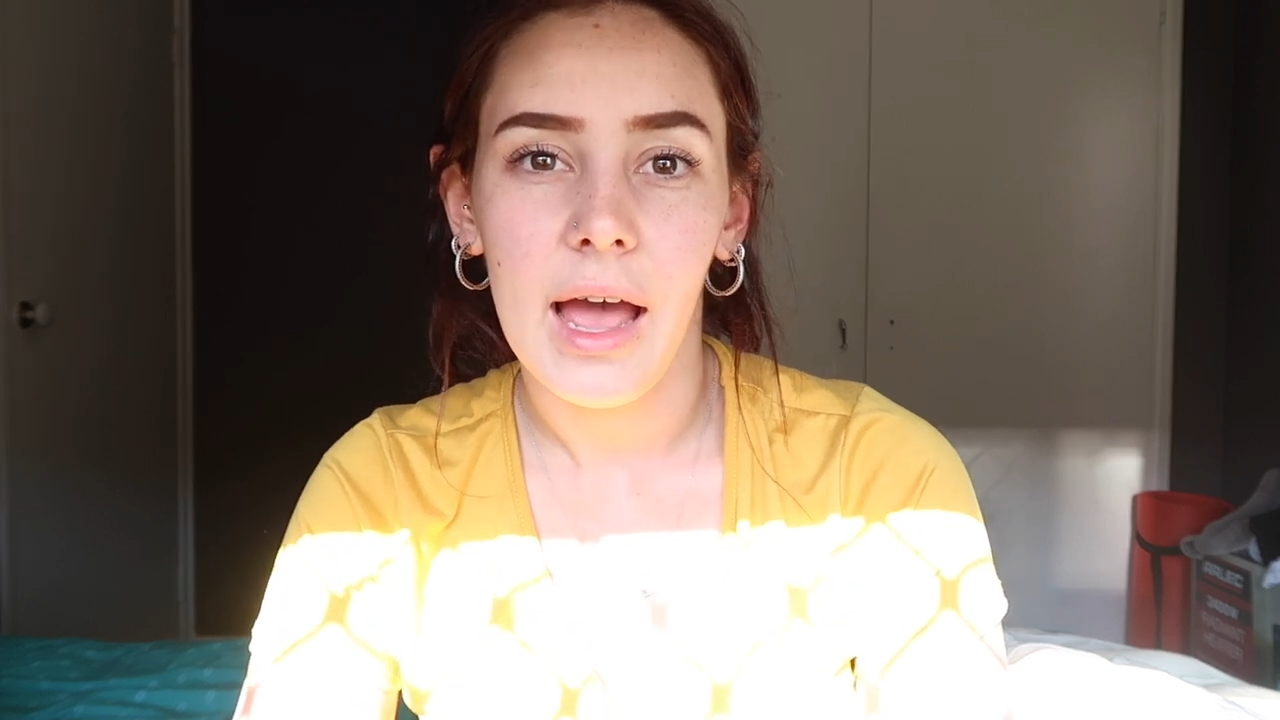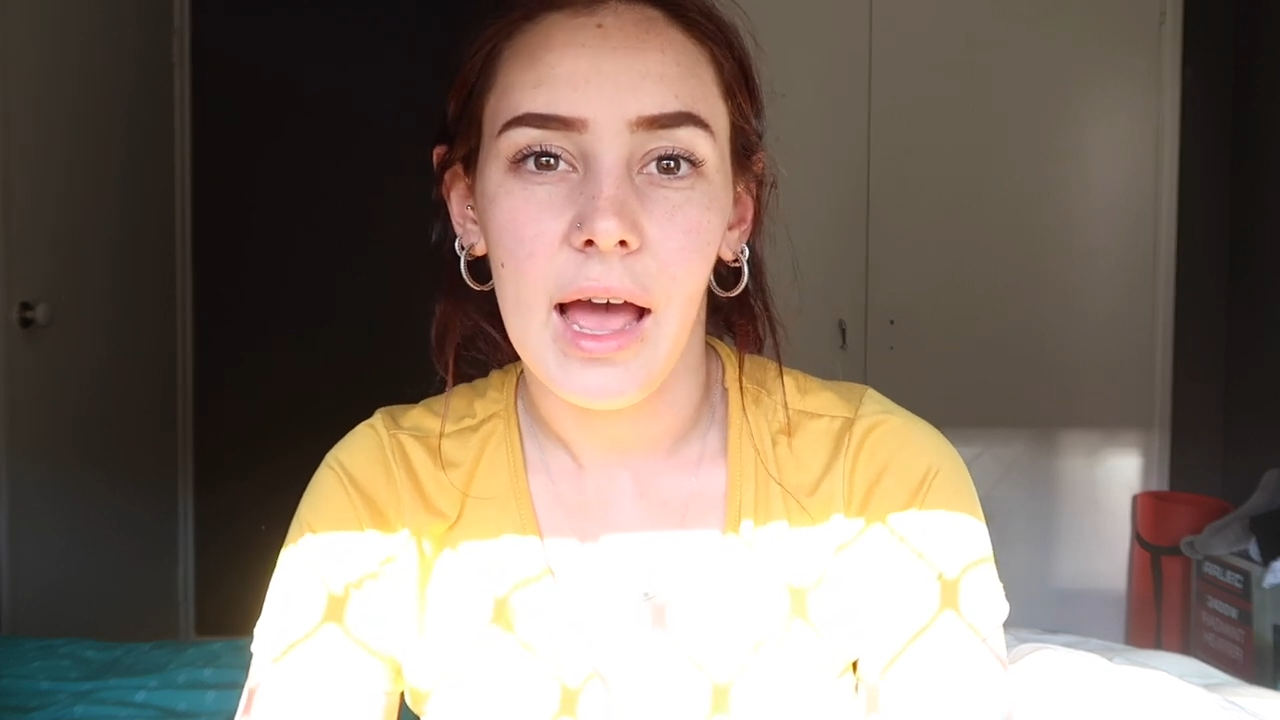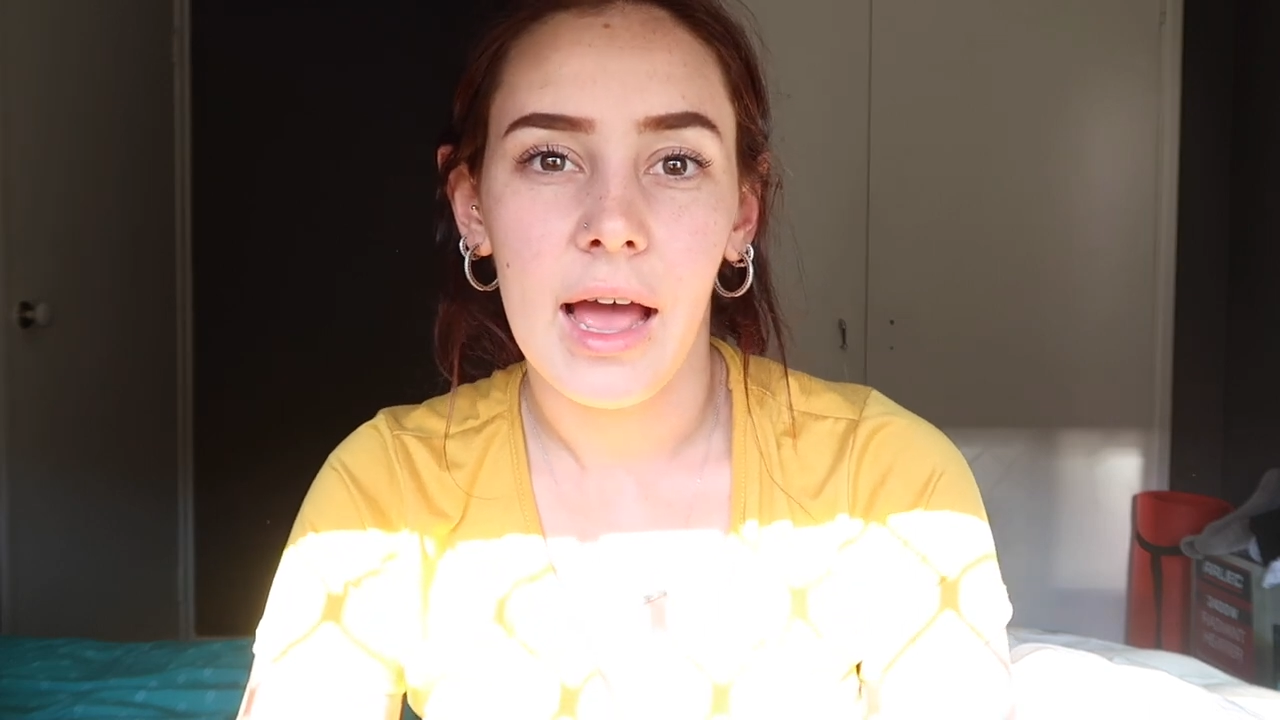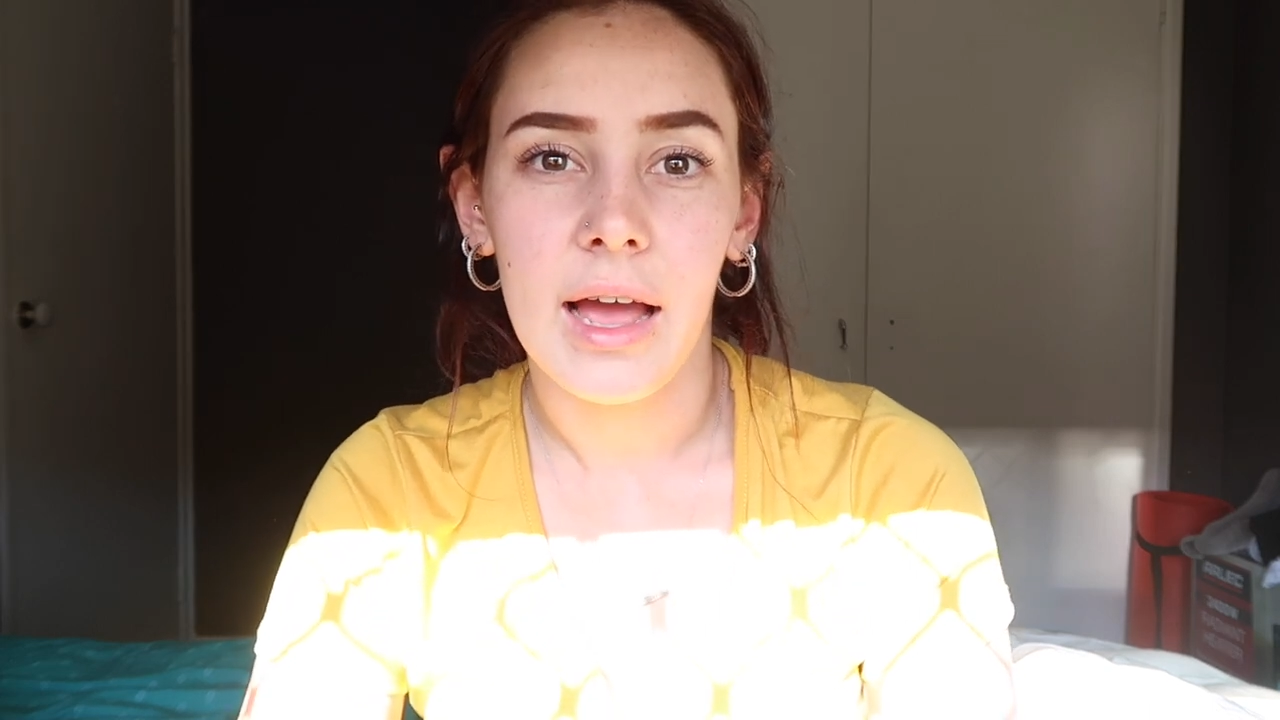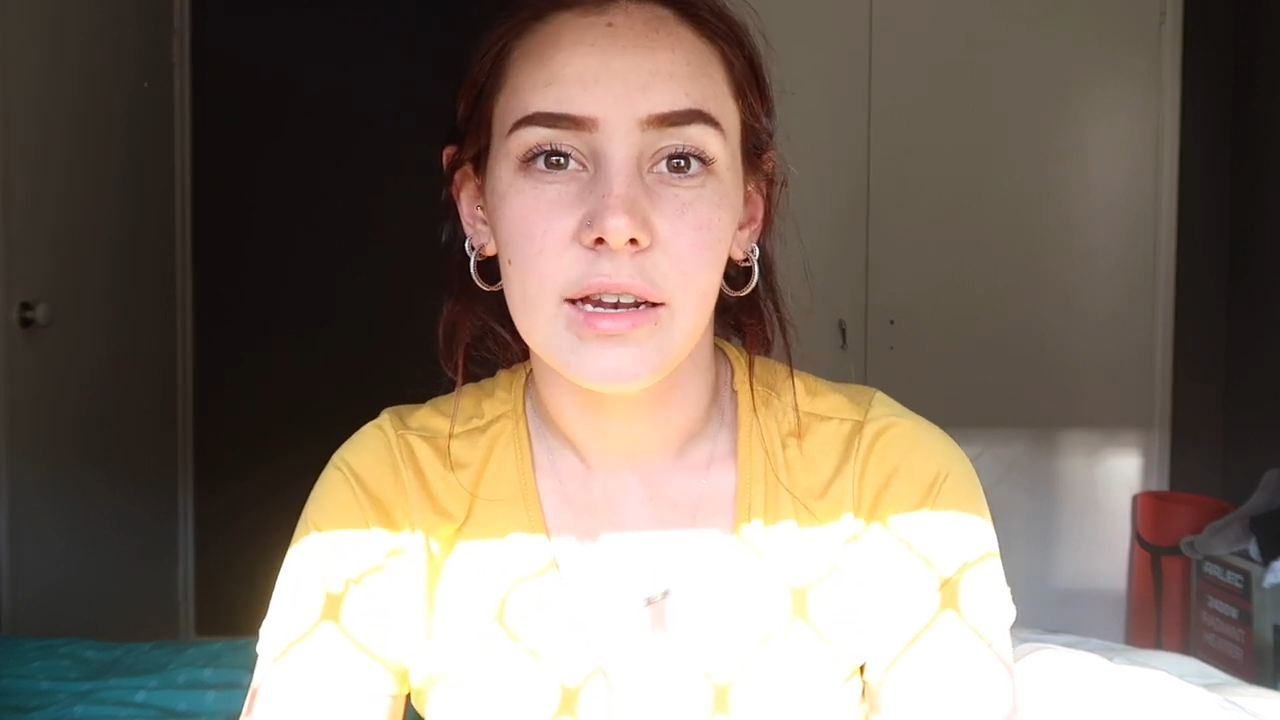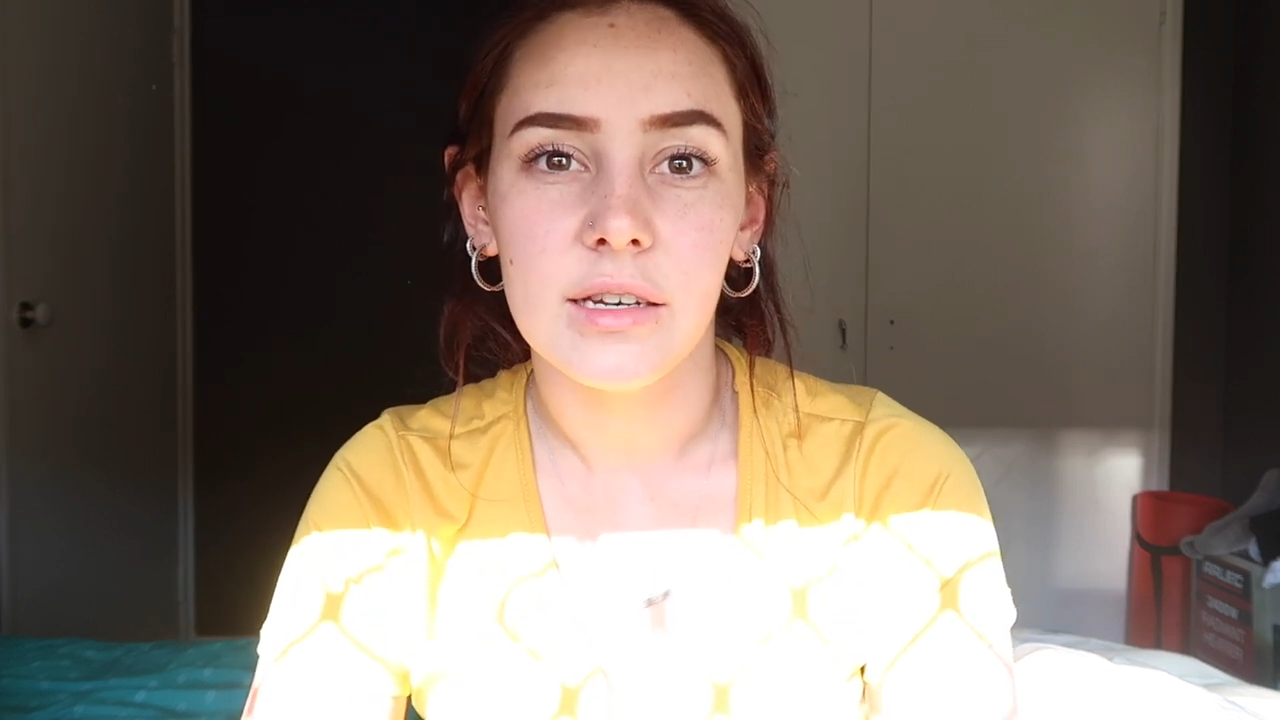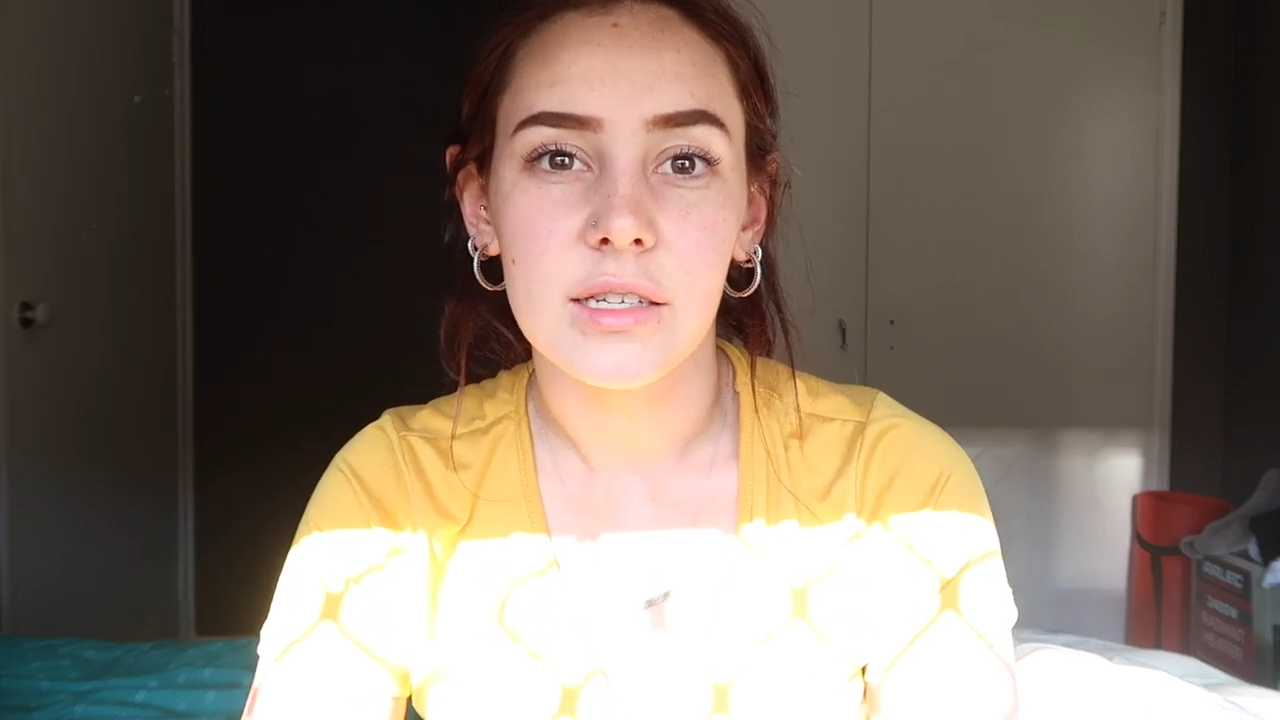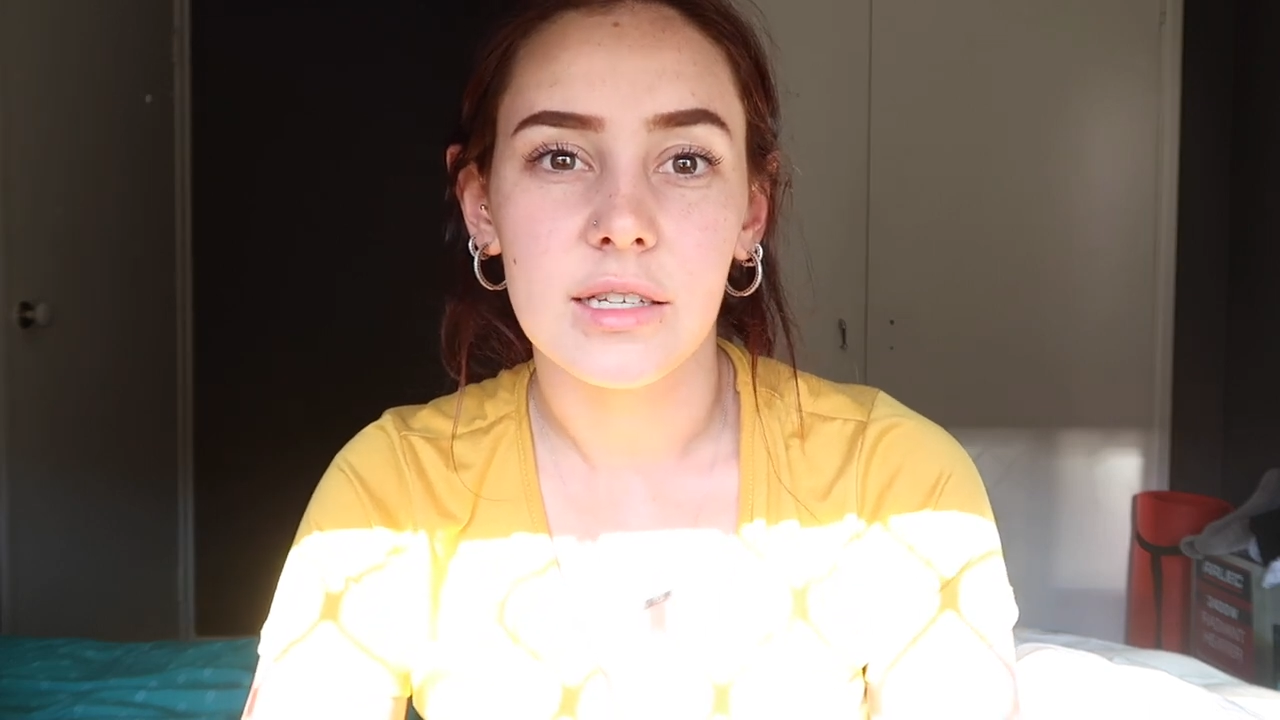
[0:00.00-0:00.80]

And